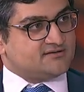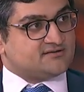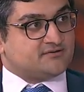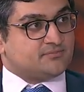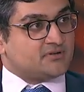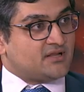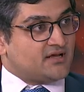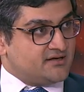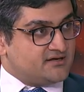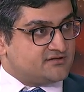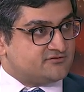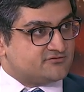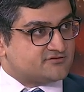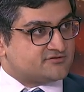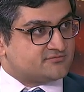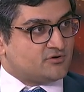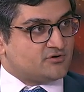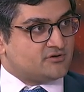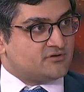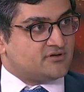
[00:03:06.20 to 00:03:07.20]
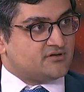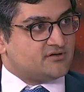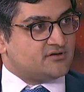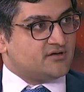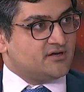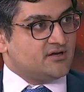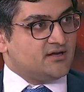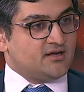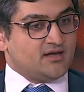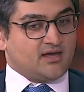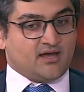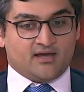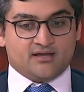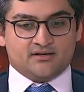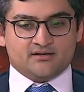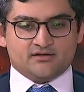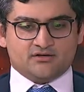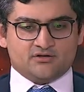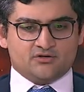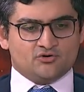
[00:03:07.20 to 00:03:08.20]
supply has responded.
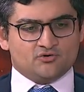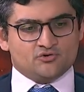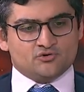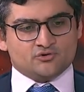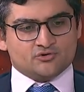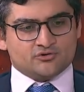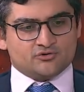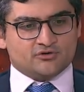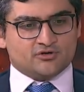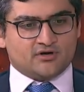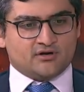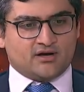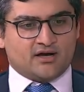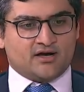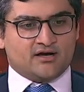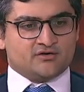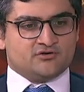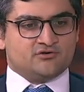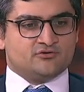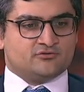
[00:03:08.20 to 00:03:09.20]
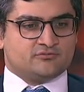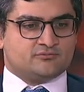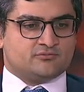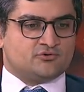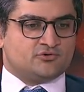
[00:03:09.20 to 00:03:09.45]
And, you know, you could argue,